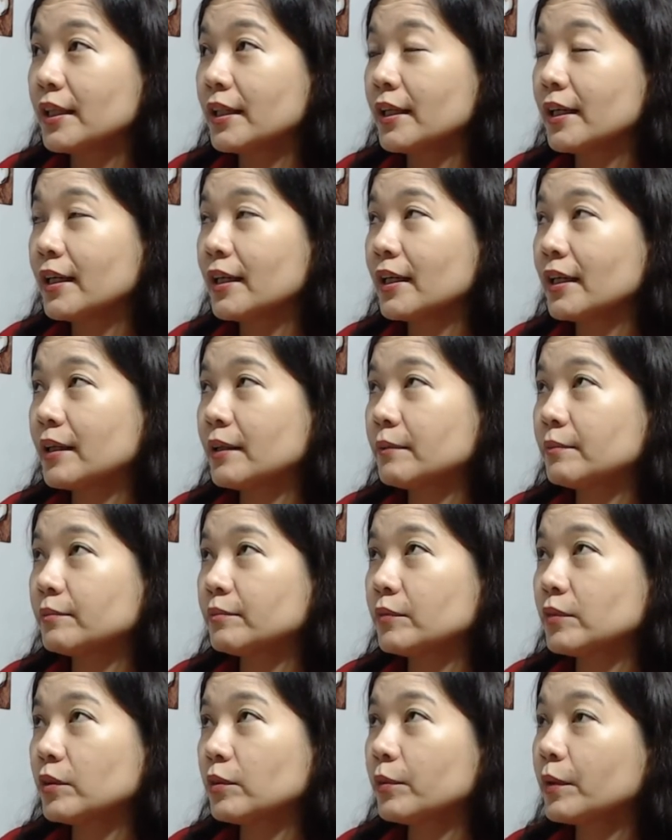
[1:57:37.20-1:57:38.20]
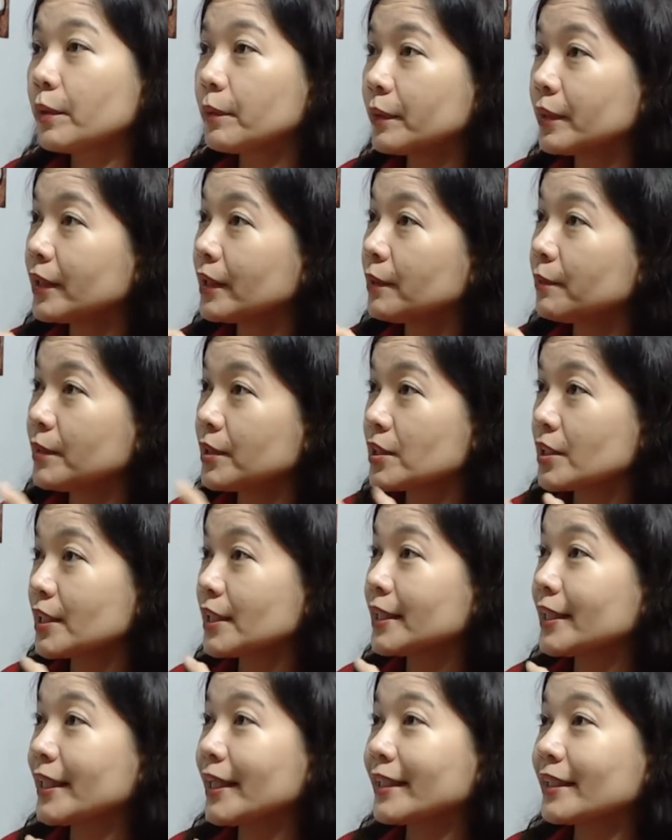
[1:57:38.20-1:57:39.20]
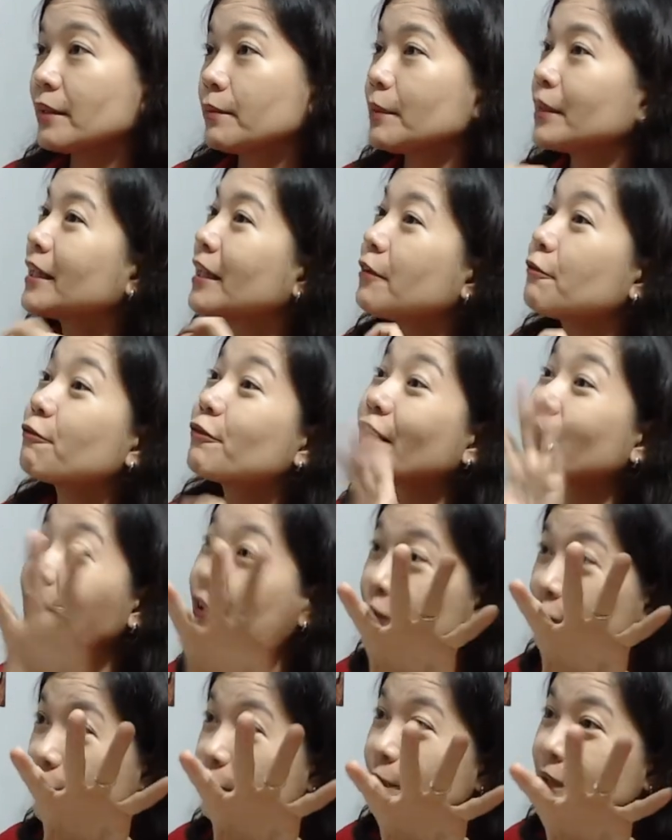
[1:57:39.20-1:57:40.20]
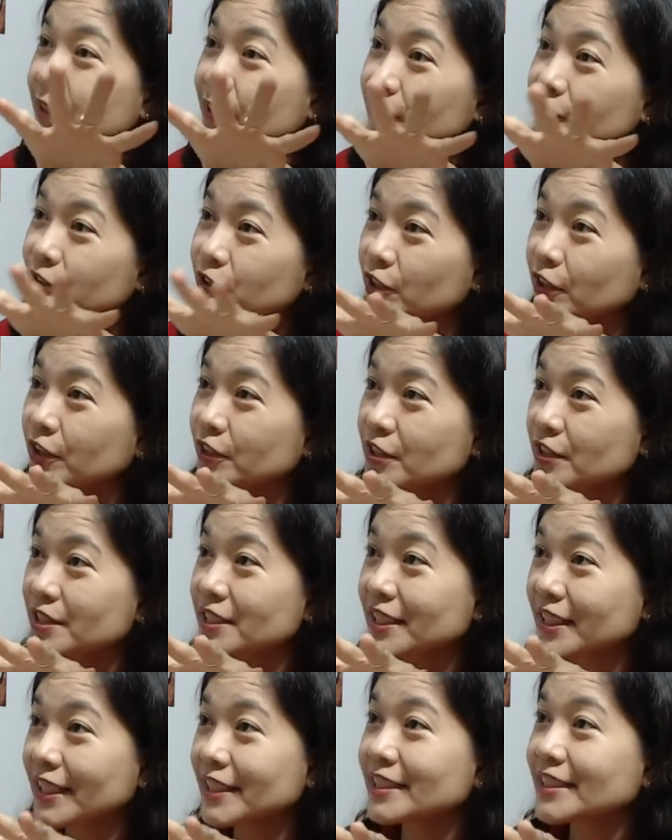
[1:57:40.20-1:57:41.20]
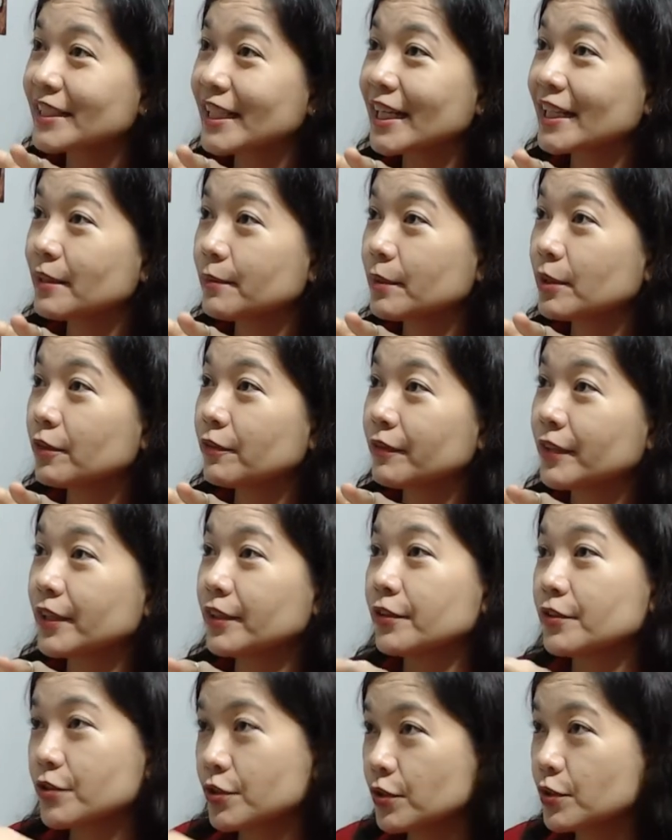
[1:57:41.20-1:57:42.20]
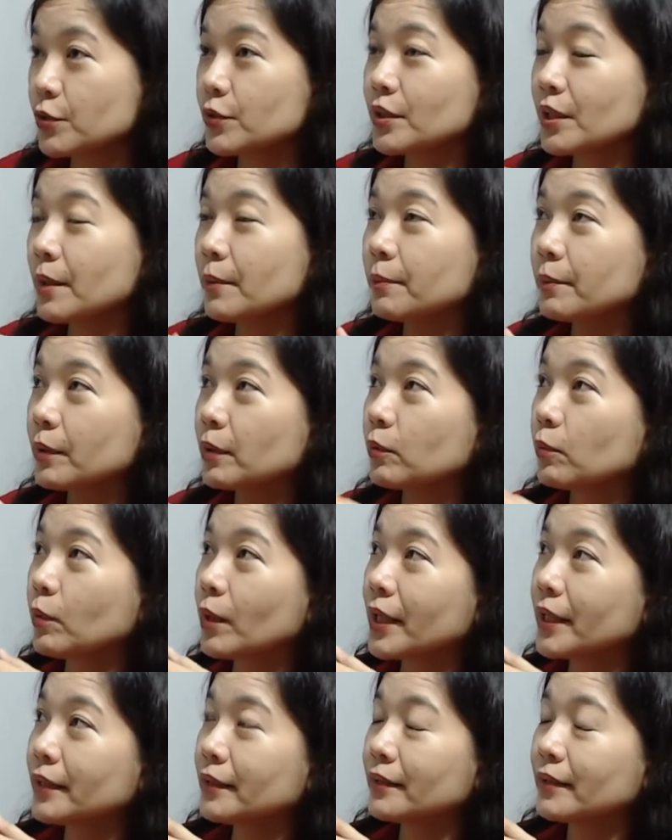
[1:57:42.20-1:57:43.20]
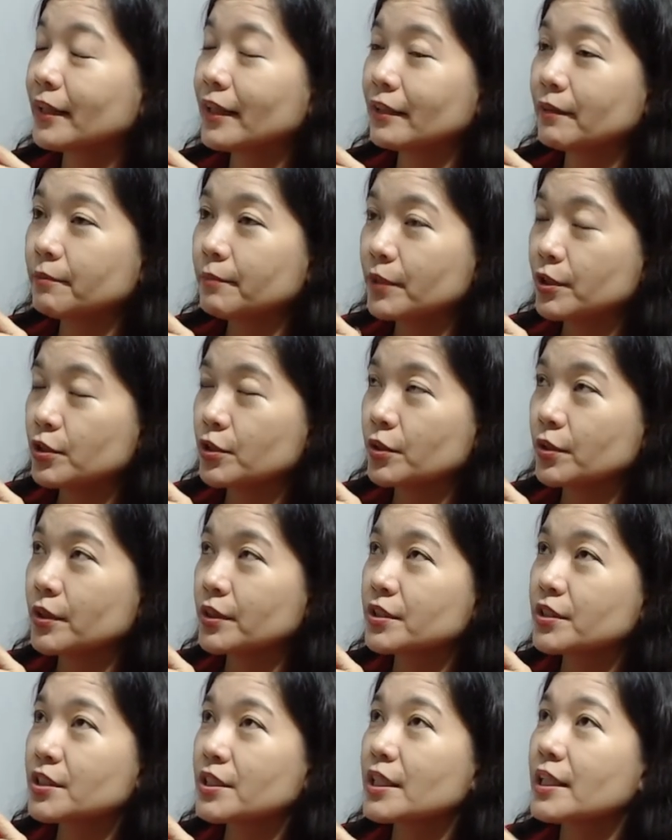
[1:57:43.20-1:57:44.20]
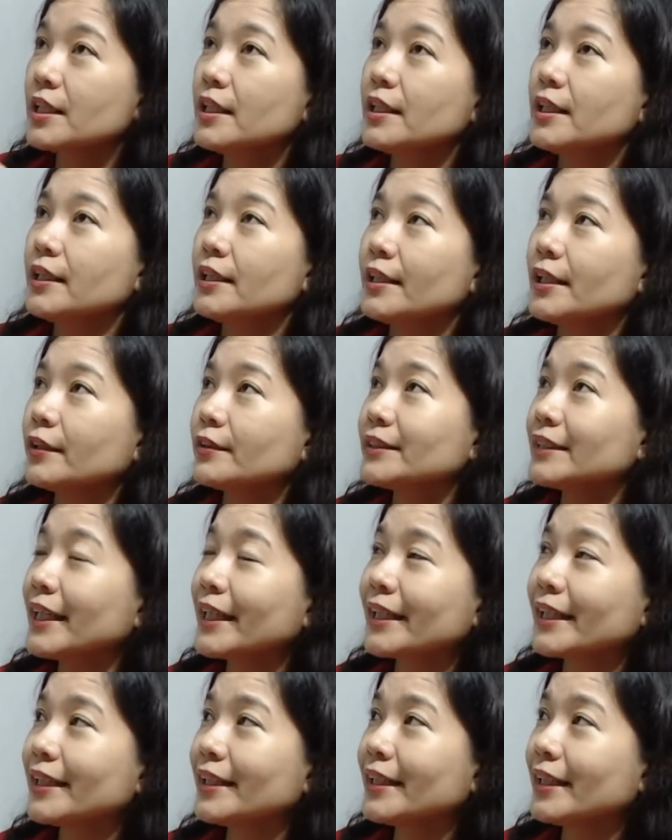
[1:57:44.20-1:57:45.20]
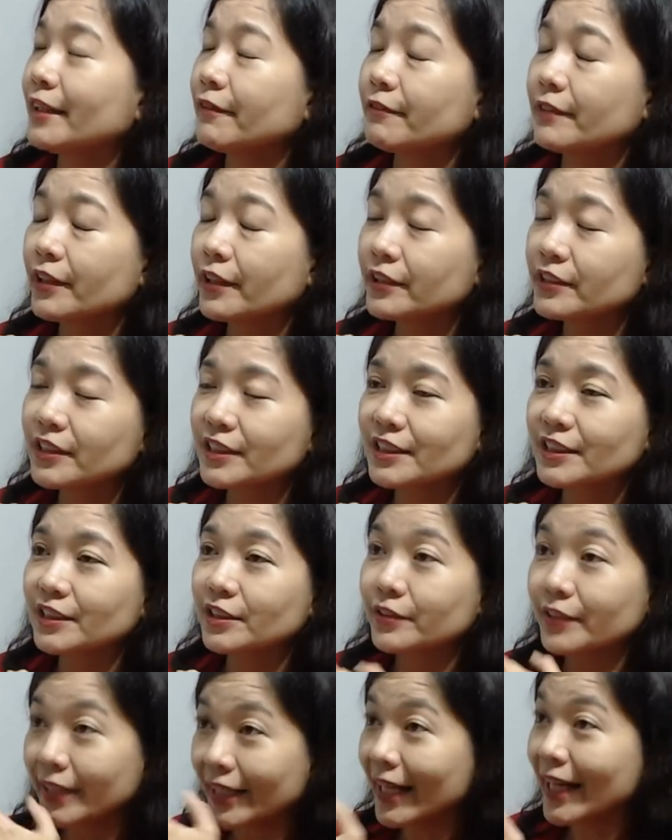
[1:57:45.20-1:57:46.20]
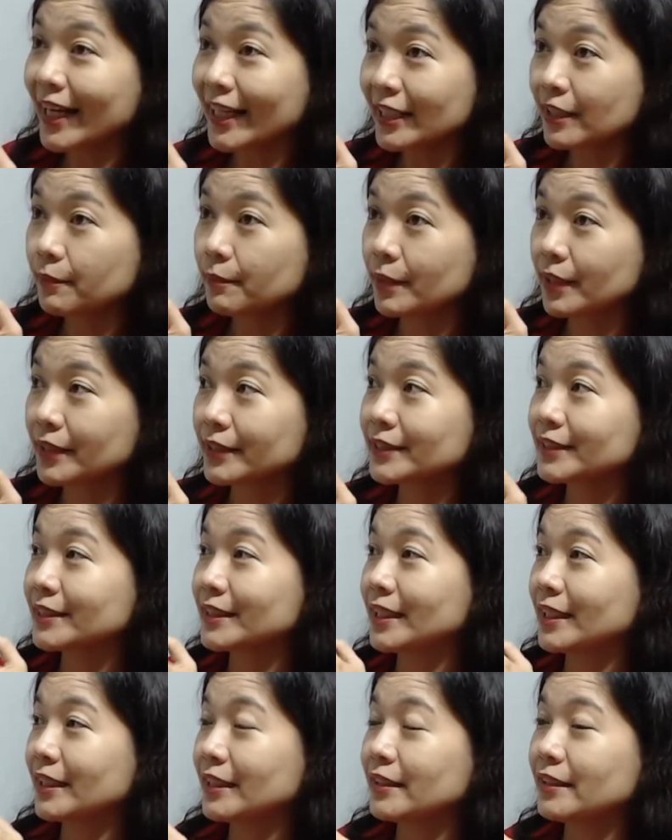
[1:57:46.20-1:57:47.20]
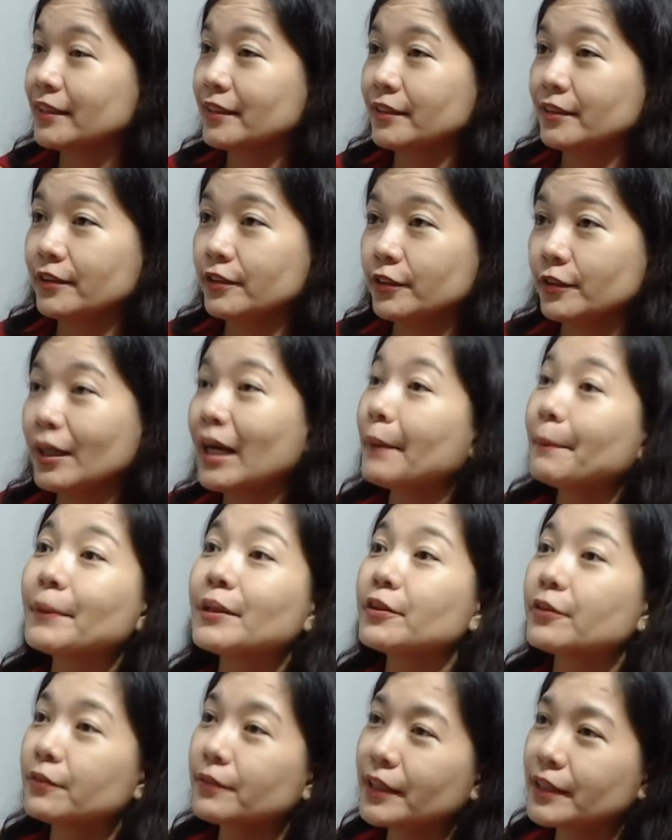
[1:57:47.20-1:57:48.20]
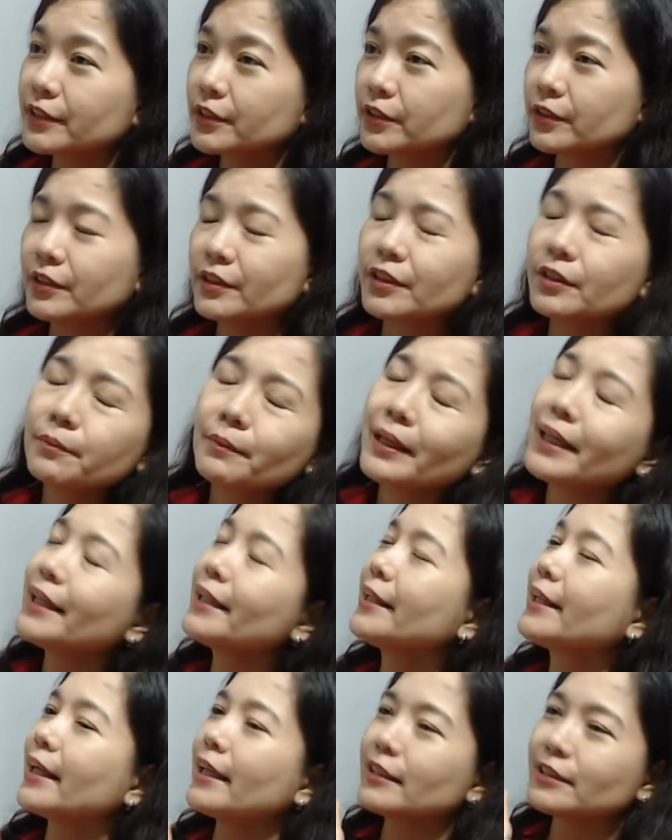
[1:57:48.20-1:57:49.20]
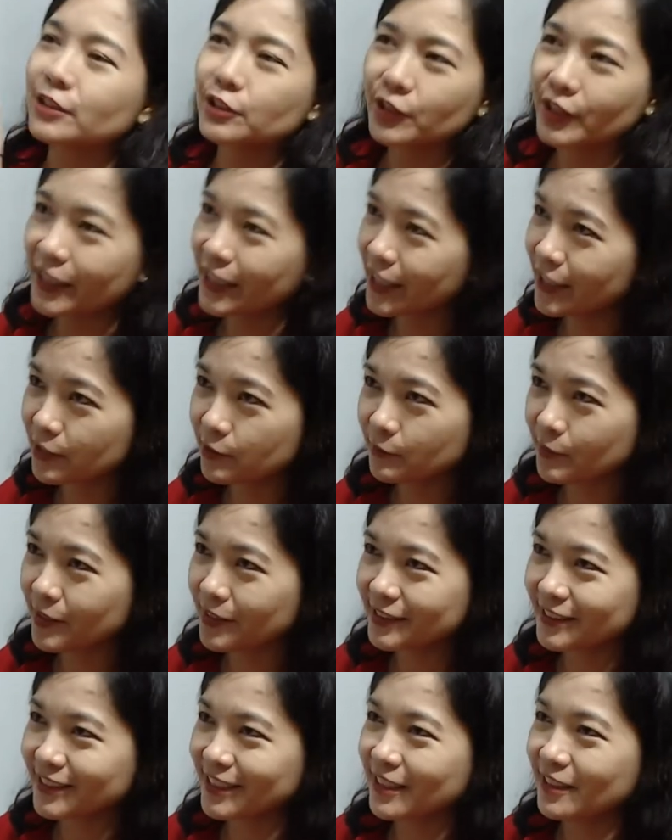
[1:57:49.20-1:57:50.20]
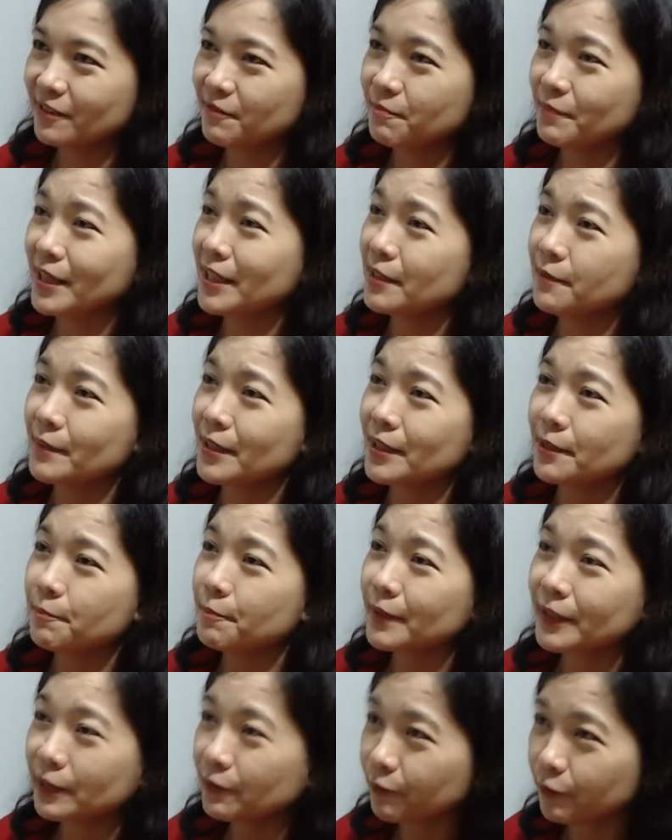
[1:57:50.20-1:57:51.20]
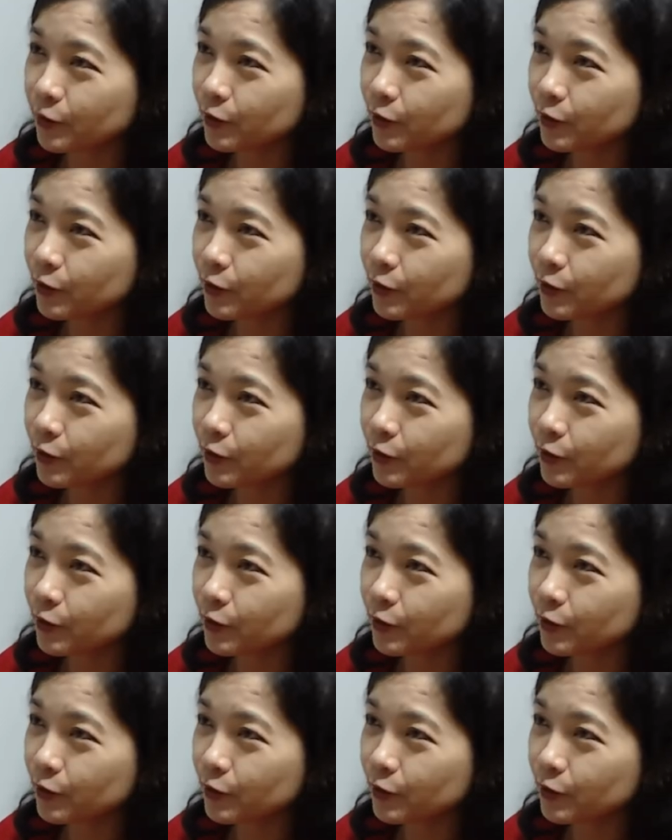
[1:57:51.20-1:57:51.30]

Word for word: um, we will immediately take them in and file criminal charges against the animal offenders. Yun yung number mm-hmm. one admissions. Now, secondly, if they're just stray animals na you happen to rescue, and there are many stray animals in many, many pitiful